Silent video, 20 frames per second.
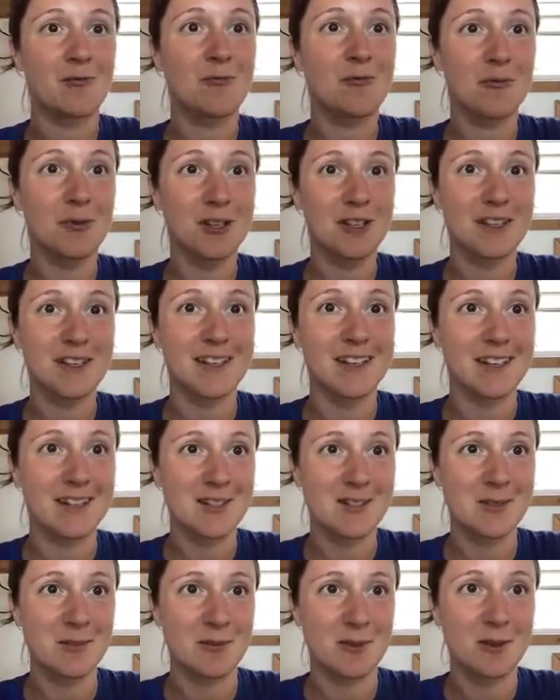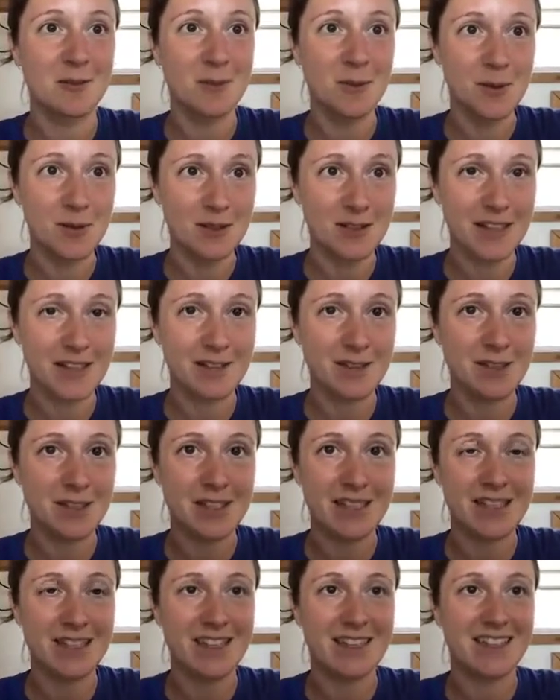really adorable. Like,
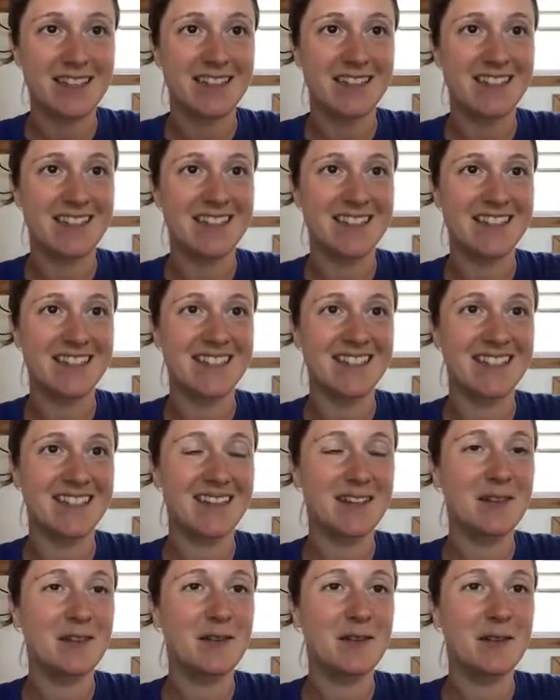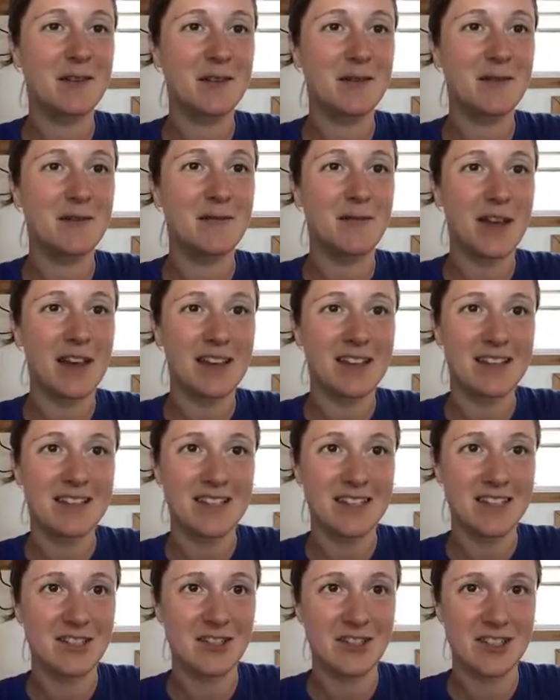look at Nancy's
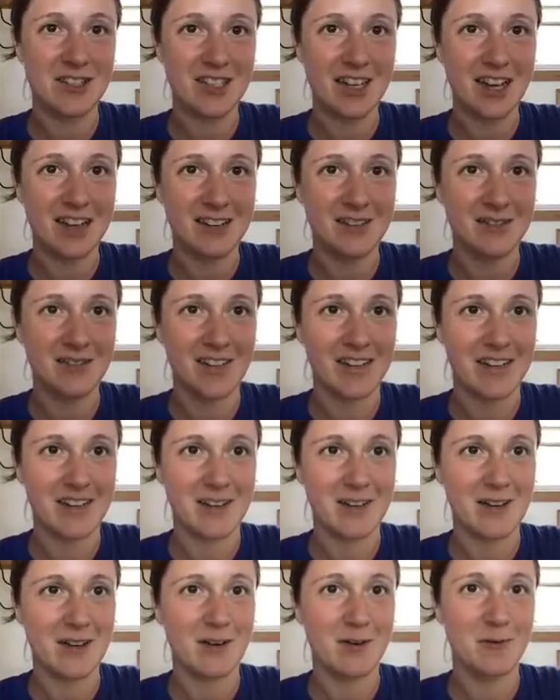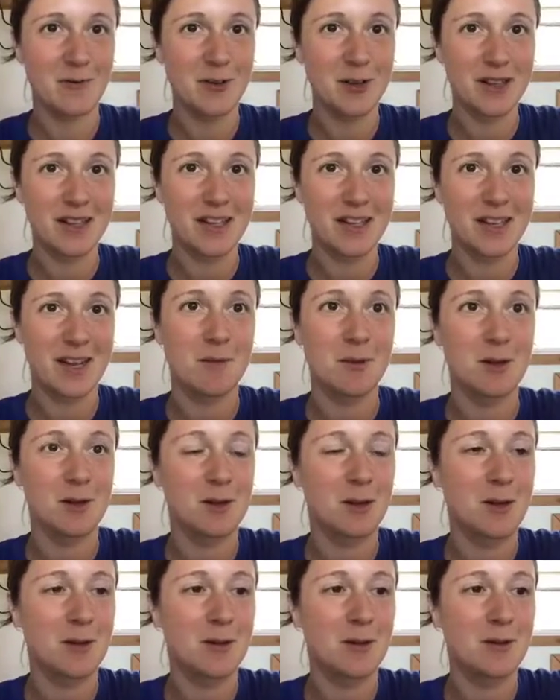face. He's just kind of like really up
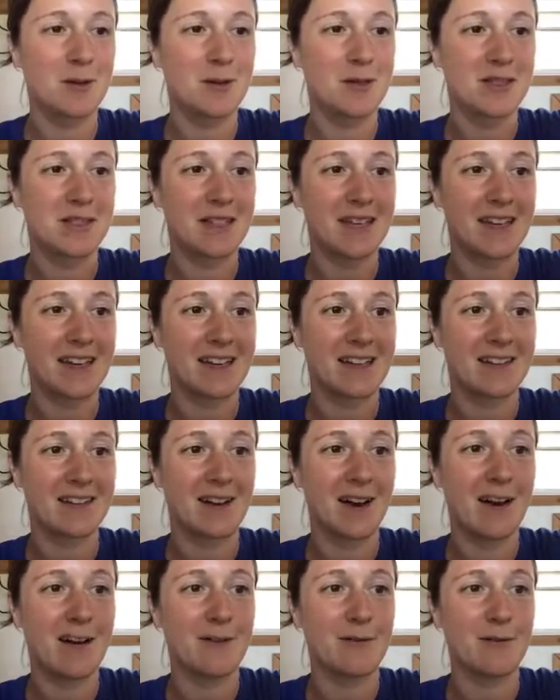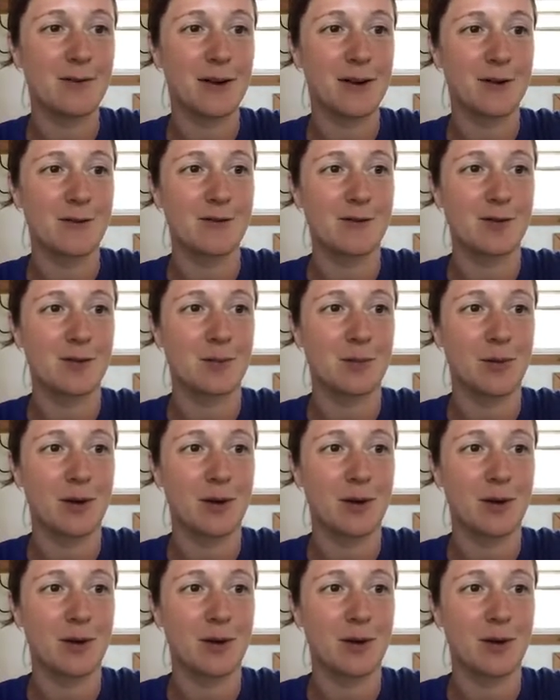close and hovering over